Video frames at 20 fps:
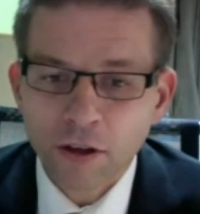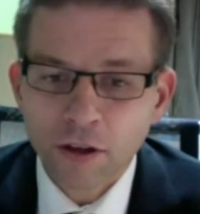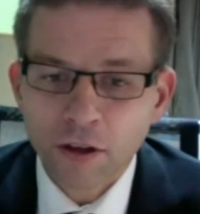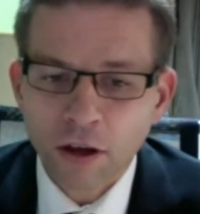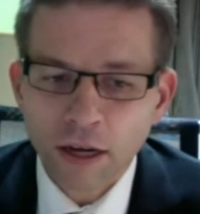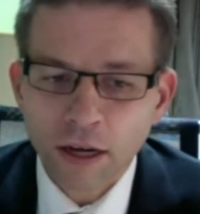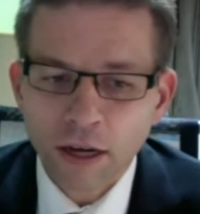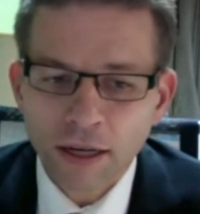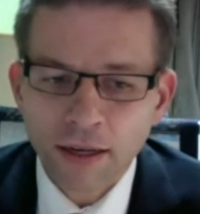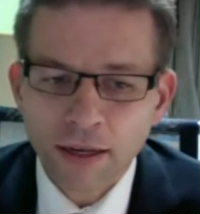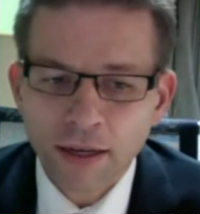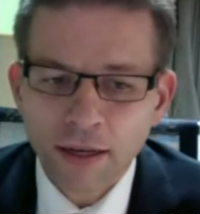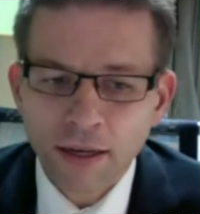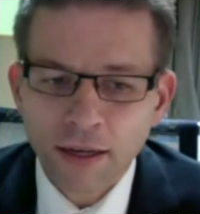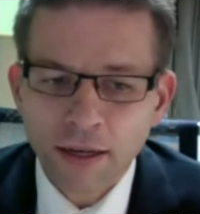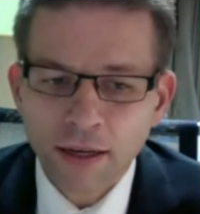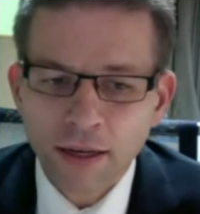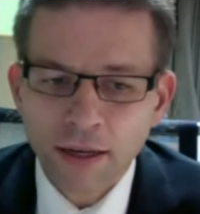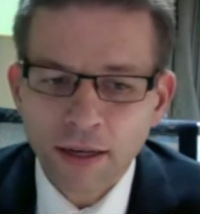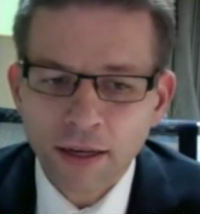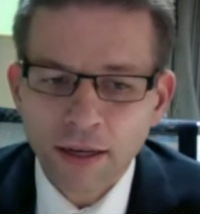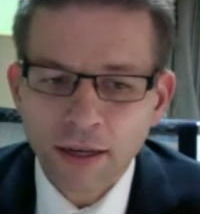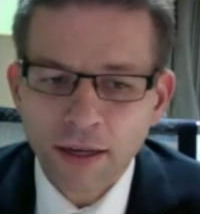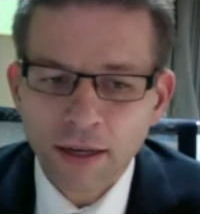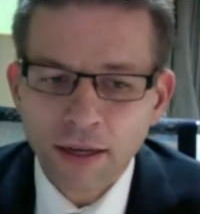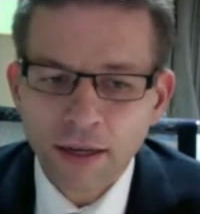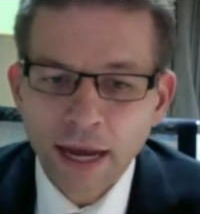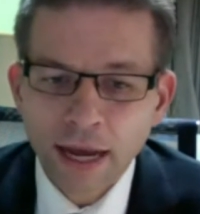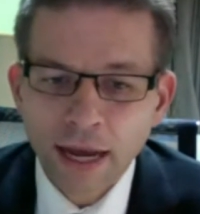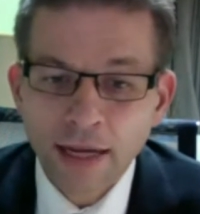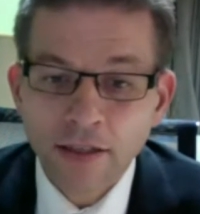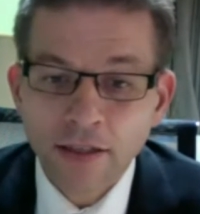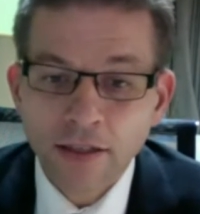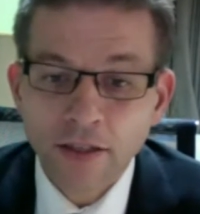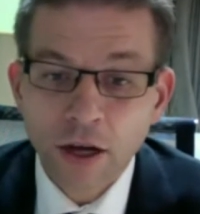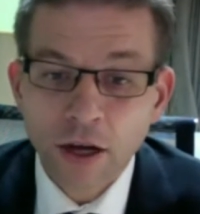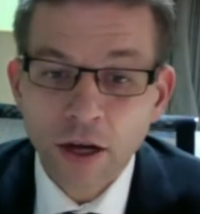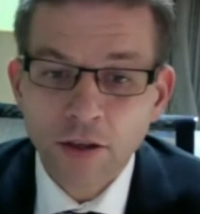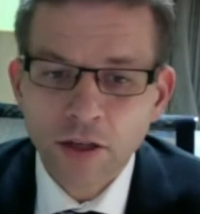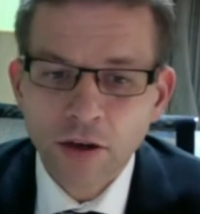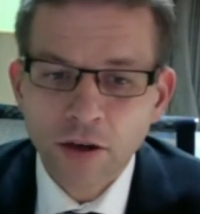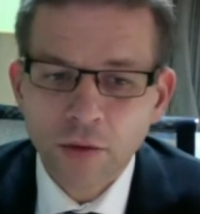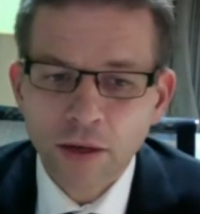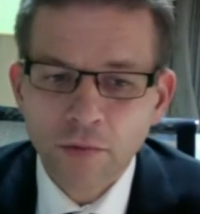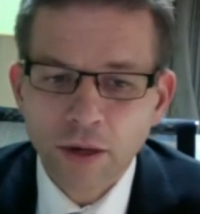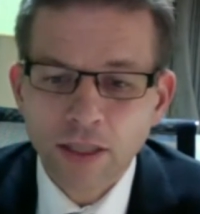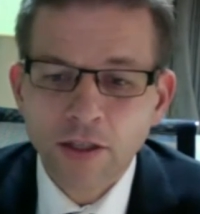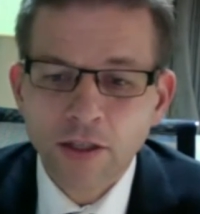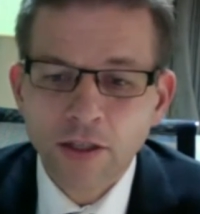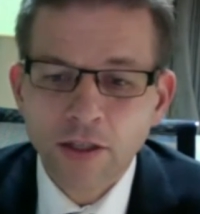if you like, and know that you're not